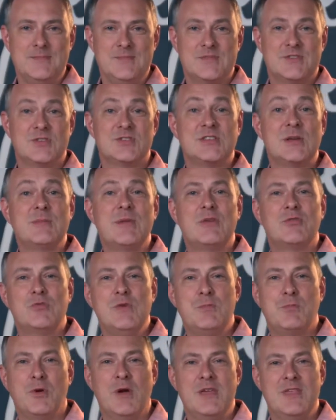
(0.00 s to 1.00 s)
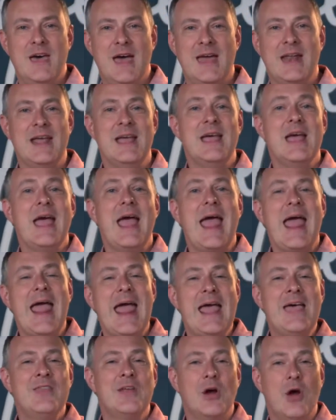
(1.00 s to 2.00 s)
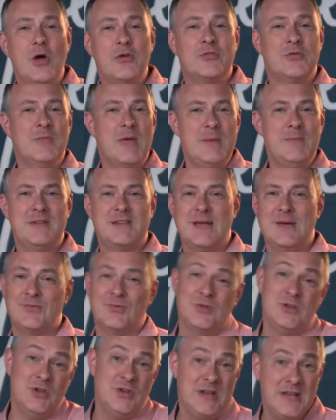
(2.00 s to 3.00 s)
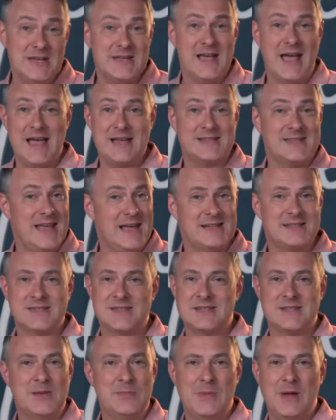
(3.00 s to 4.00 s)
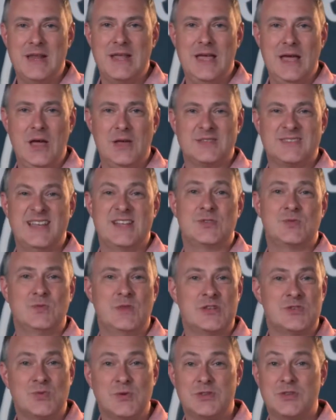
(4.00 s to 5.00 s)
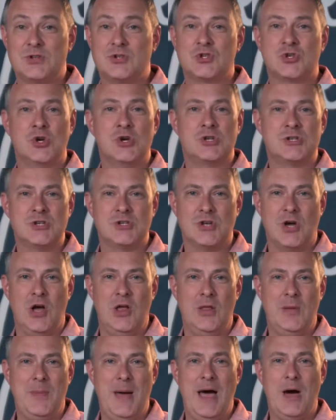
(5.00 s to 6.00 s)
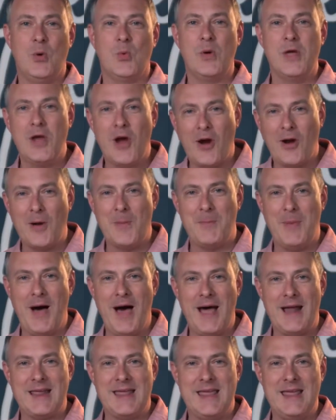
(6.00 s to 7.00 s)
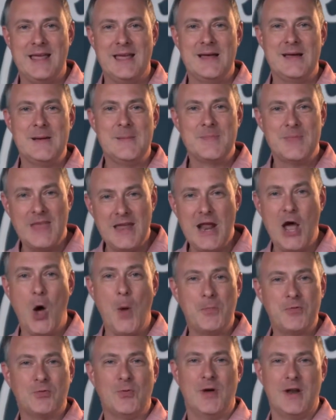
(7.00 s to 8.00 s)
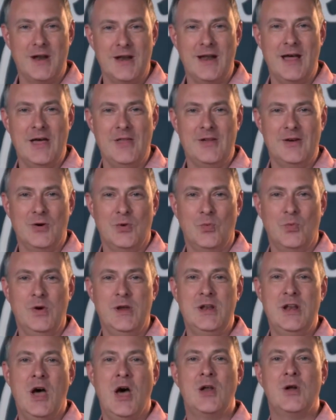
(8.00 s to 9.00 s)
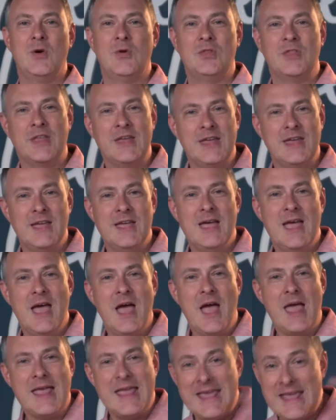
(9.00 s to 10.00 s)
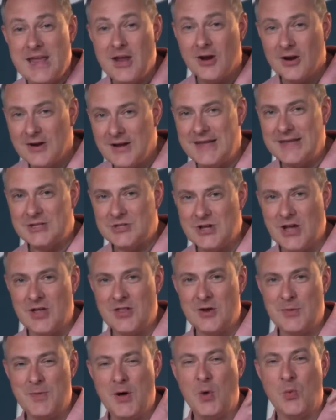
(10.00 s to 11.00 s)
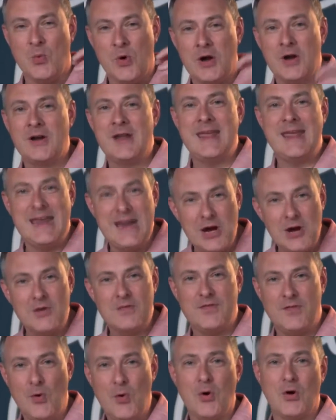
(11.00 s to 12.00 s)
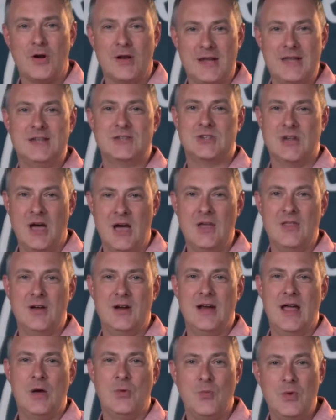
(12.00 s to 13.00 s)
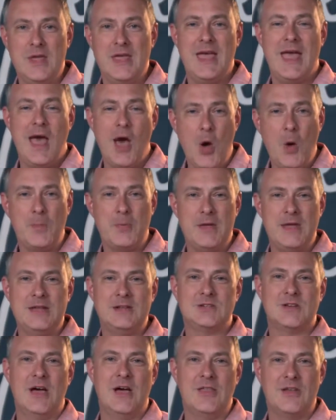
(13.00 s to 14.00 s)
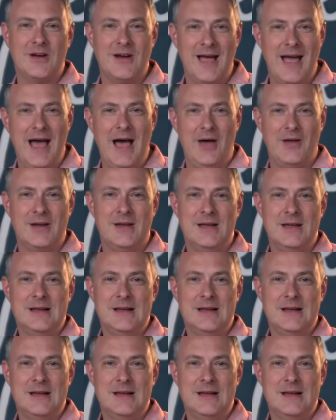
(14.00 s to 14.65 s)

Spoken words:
So sometimes we pray that. And there also may be times when you need to ask that to somebody else. That's what the church is all about. We are a body that helps one another. We not only hear each other, but we're here for each other, and we help each other out.